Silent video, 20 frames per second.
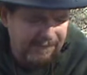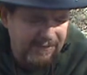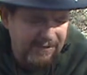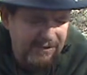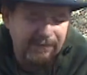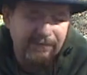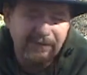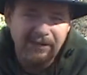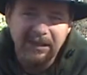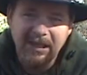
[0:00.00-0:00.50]

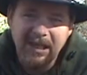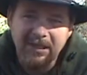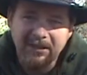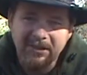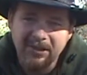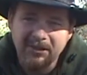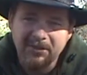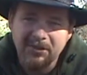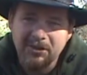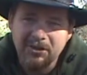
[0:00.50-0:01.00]
See if we
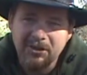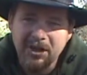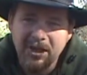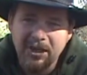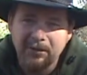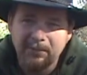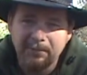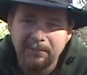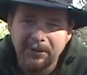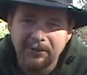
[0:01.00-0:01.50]
can't get this
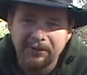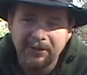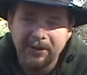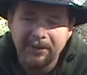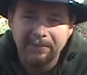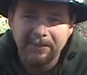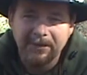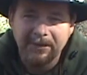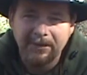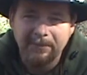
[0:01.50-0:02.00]
channel built
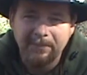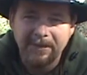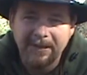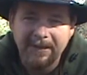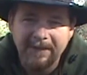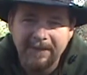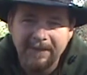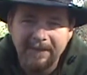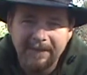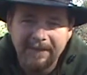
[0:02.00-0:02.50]
up a little
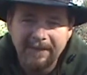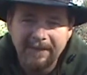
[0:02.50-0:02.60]
bit.